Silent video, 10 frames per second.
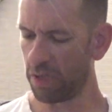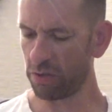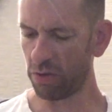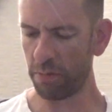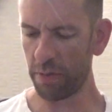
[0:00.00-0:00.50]

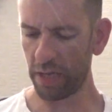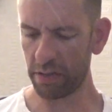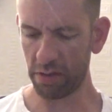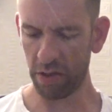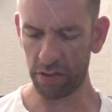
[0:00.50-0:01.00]
it's going to make,
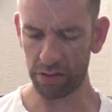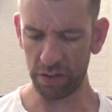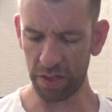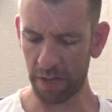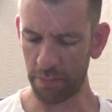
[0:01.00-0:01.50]
it's
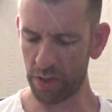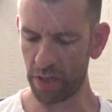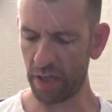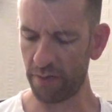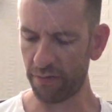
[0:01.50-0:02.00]
going to damage it
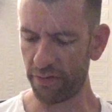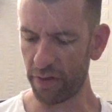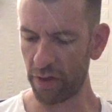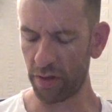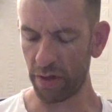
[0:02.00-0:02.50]
even
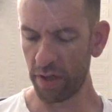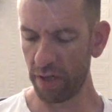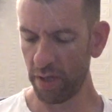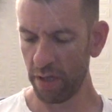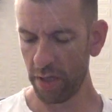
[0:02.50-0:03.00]
further.
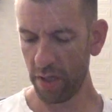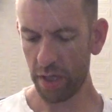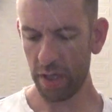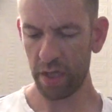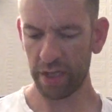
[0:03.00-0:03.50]

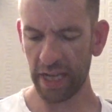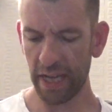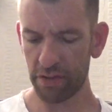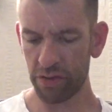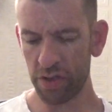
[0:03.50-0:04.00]

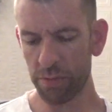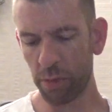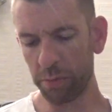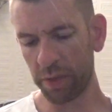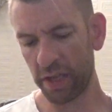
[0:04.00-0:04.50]
Cartridge,
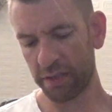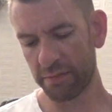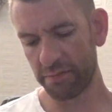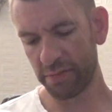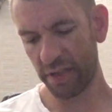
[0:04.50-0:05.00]
probably I'd
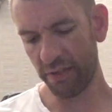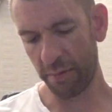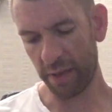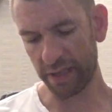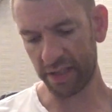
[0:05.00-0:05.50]
give
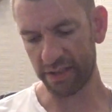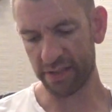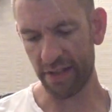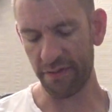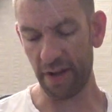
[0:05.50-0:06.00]
it like a
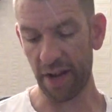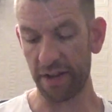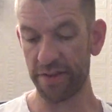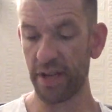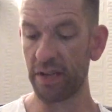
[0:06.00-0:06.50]
7 out
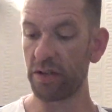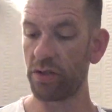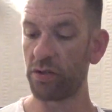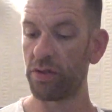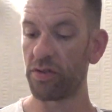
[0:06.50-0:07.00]
of 10. It's
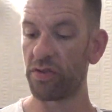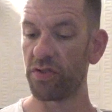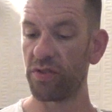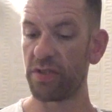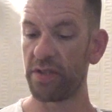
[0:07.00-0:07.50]

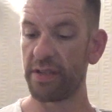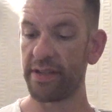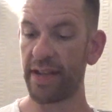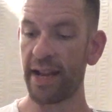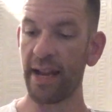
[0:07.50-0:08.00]
just
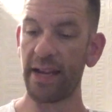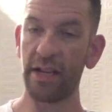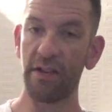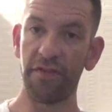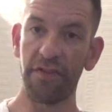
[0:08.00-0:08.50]
starting
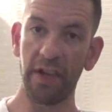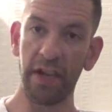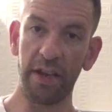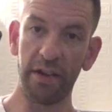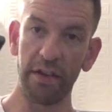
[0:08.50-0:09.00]
to
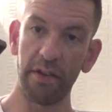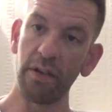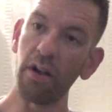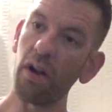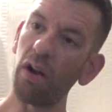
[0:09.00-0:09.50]
fade,
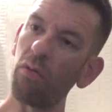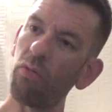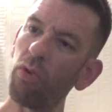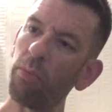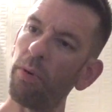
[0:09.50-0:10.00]
or
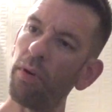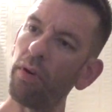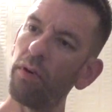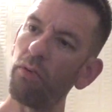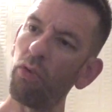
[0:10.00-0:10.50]
rub
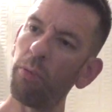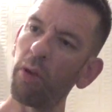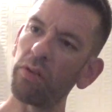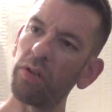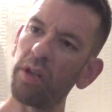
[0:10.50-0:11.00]

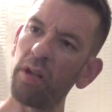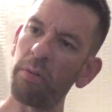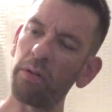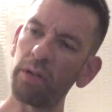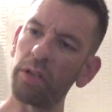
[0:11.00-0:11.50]
on
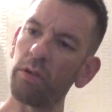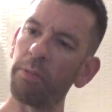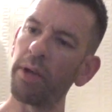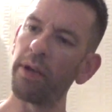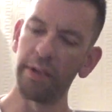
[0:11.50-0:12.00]
label a little
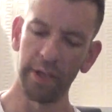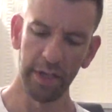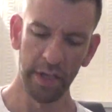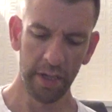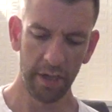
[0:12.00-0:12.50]
bit.
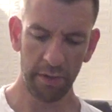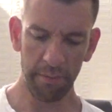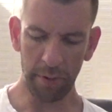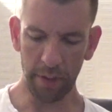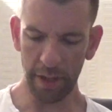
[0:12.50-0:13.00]

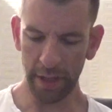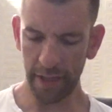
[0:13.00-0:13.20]
But